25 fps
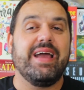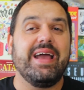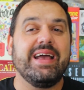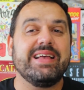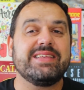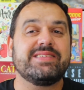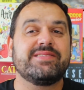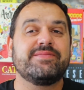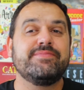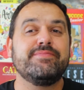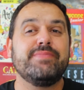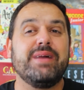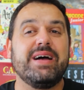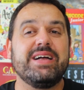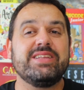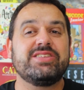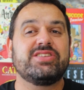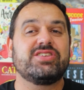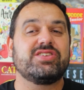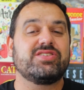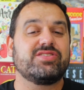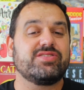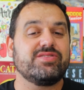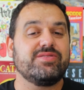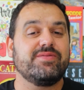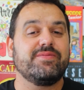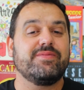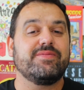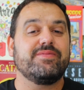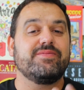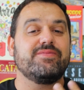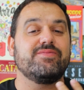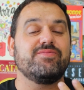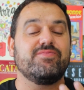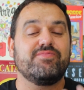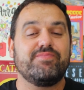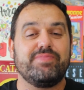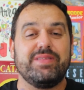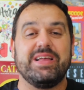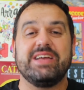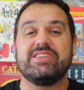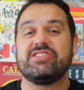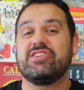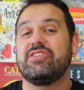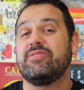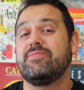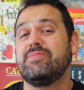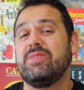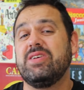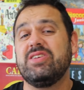as much
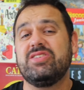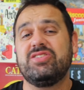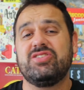pleasure,